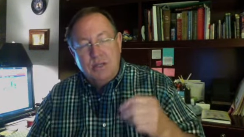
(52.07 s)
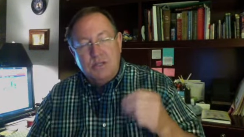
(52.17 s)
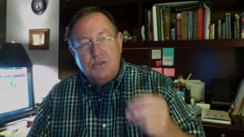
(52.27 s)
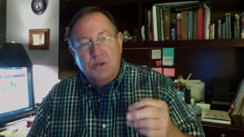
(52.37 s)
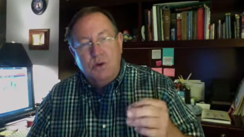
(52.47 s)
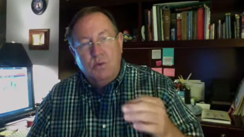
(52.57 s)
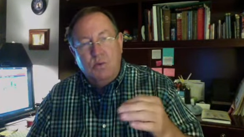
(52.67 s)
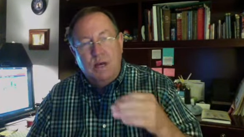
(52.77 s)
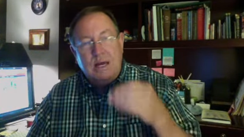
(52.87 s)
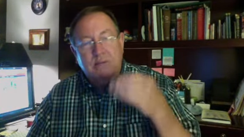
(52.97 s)
So
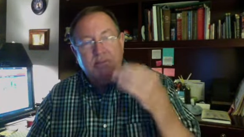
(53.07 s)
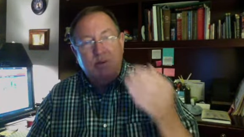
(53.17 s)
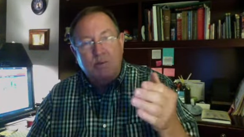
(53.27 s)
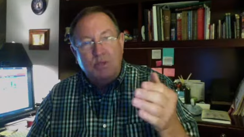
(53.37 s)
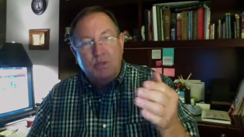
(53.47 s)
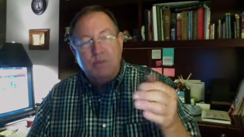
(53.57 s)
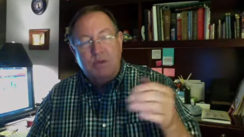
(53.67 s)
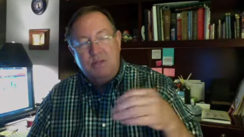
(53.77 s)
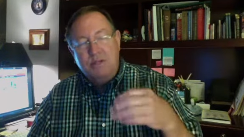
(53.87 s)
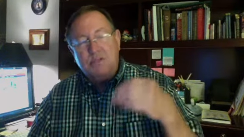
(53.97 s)
I've come up with this
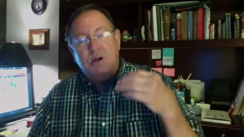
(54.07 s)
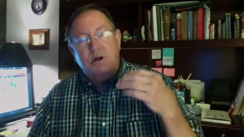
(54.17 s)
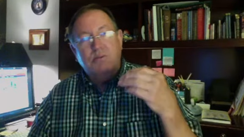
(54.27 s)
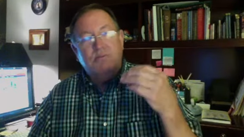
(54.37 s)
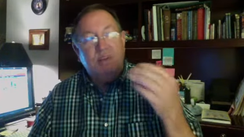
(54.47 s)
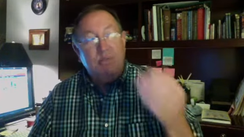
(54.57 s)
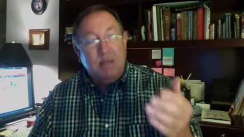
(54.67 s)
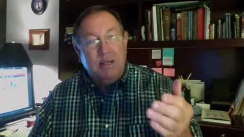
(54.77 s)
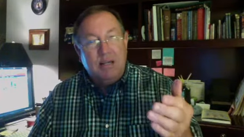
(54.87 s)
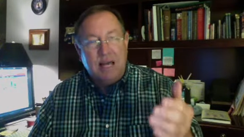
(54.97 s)
method, and it's called
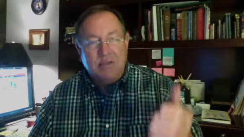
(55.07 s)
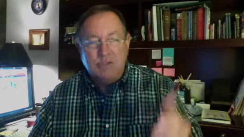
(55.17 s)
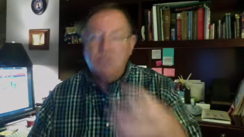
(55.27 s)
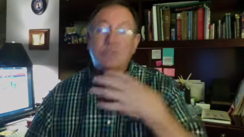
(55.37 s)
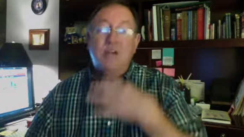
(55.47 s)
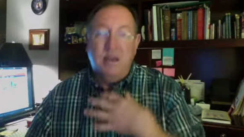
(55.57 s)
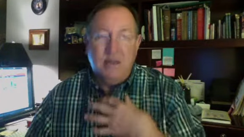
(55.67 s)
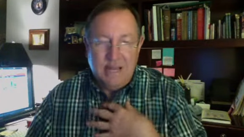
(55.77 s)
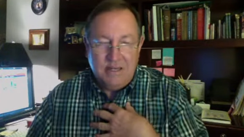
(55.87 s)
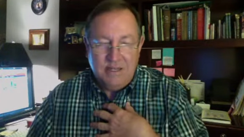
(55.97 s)
flipping classes. It's not,
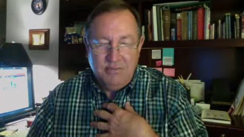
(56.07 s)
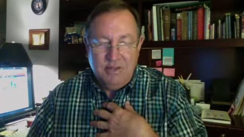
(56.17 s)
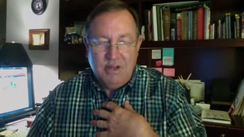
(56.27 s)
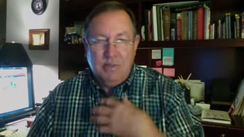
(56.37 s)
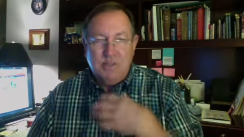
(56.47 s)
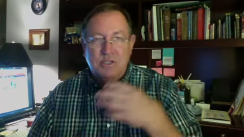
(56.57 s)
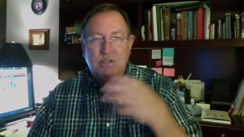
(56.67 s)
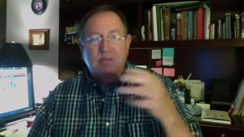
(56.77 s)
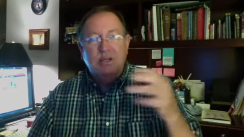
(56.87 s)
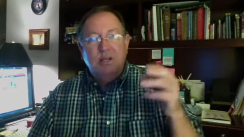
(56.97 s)
I didn't invent it
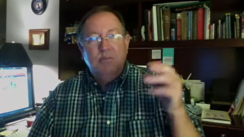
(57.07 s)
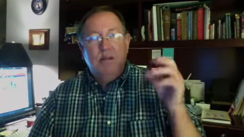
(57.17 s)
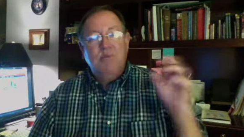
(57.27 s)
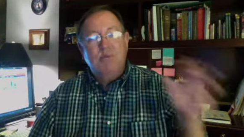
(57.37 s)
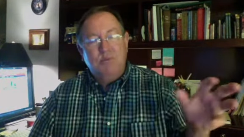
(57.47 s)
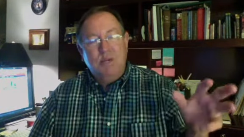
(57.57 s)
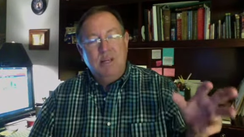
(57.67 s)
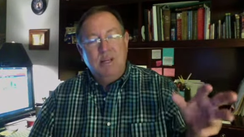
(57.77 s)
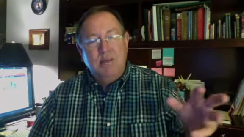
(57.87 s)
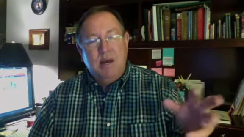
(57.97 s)
myself, but I've been
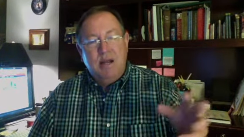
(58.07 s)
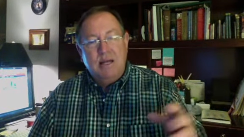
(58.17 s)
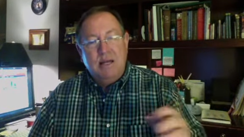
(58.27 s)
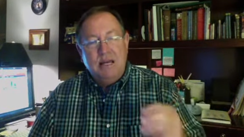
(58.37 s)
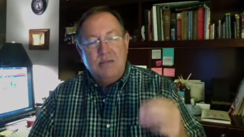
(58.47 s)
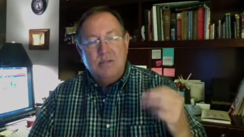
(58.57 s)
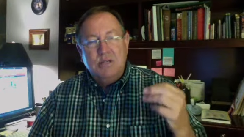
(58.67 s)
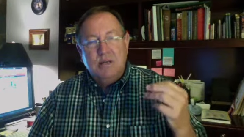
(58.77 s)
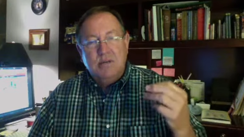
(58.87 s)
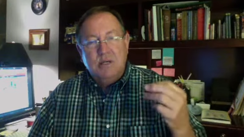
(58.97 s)
reading about it, and
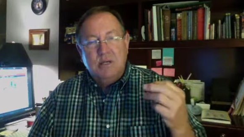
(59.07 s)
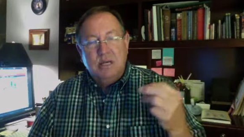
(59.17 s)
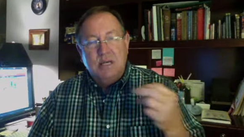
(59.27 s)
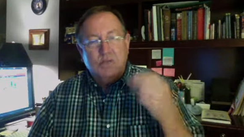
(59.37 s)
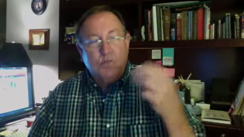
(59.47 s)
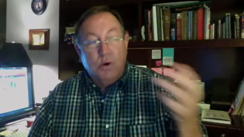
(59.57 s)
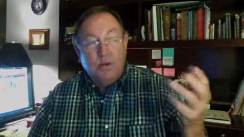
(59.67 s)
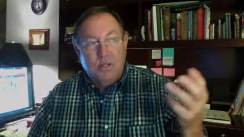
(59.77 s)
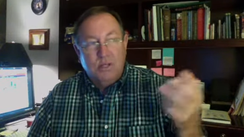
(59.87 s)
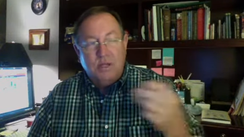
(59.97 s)
it's
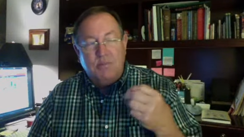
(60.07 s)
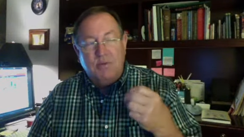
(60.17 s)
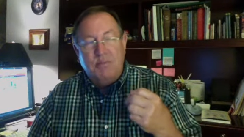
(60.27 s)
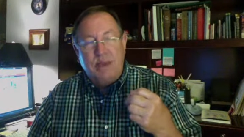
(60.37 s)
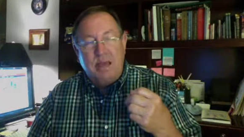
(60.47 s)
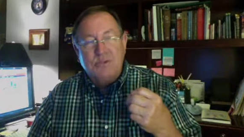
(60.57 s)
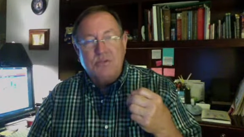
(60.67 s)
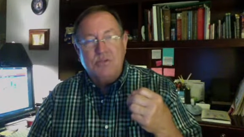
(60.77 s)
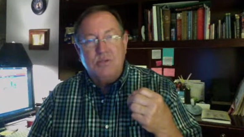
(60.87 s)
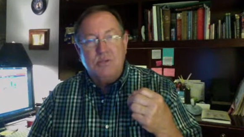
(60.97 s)
worked in a couple of
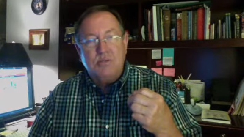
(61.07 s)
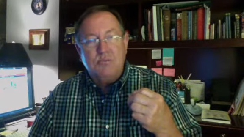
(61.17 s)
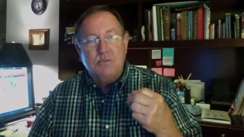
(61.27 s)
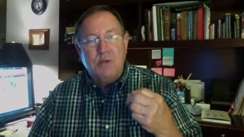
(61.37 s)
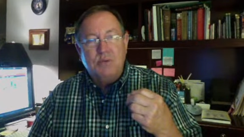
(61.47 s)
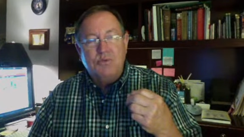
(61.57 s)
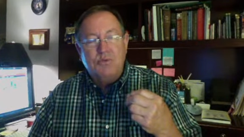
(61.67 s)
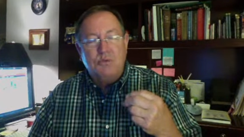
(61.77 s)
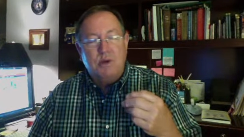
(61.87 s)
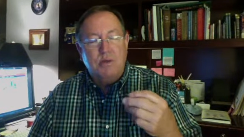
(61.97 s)
past
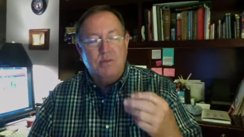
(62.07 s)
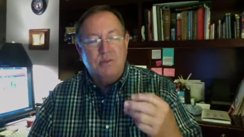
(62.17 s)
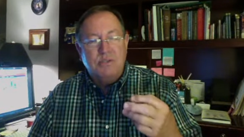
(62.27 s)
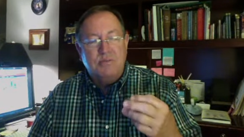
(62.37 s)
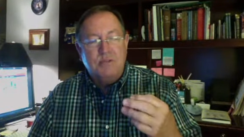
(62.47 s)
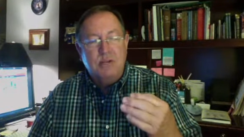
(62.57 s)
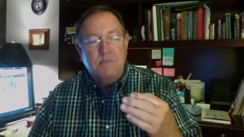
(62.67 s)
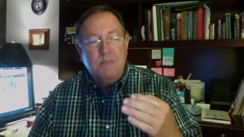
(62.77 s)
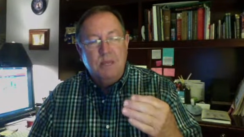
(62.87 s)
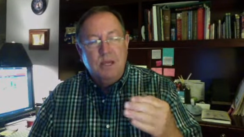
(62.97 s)
semesters with other things I've done.